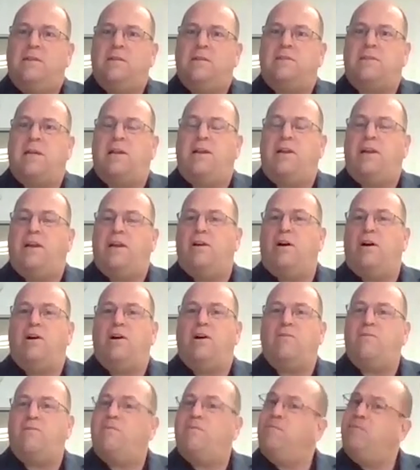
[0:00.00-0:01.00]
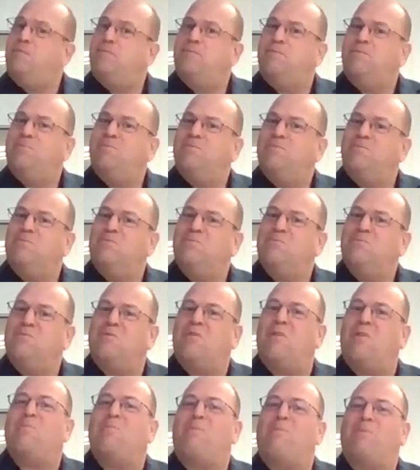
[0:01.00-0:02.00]
Sending love
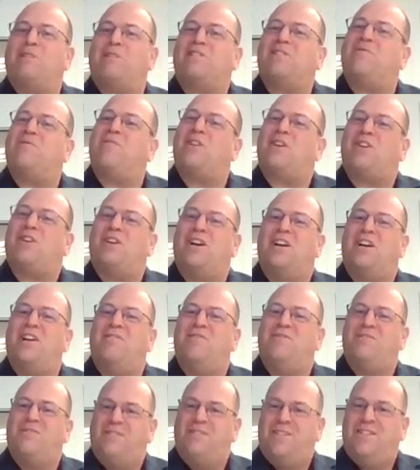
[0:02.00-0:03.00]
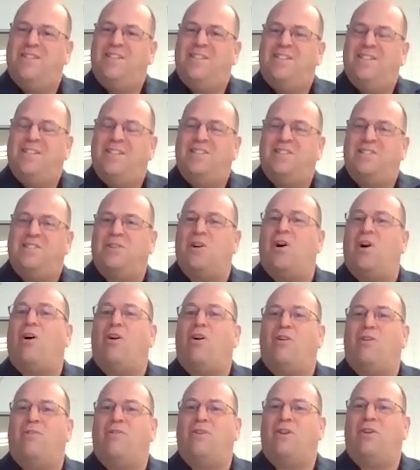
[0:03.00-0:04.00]
from Pacific Life to
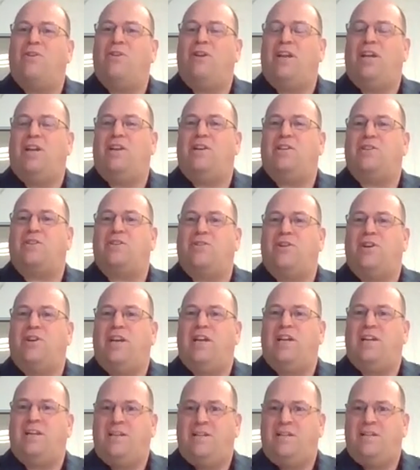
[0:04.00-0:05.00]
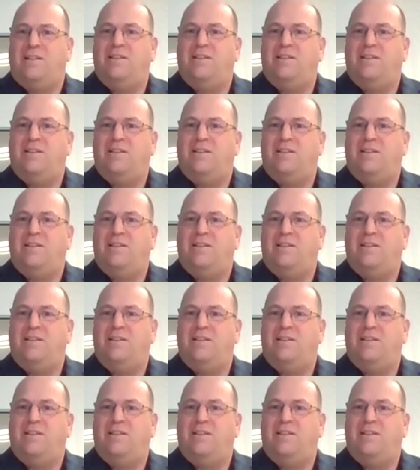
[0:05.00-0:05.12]
all of you in the industry.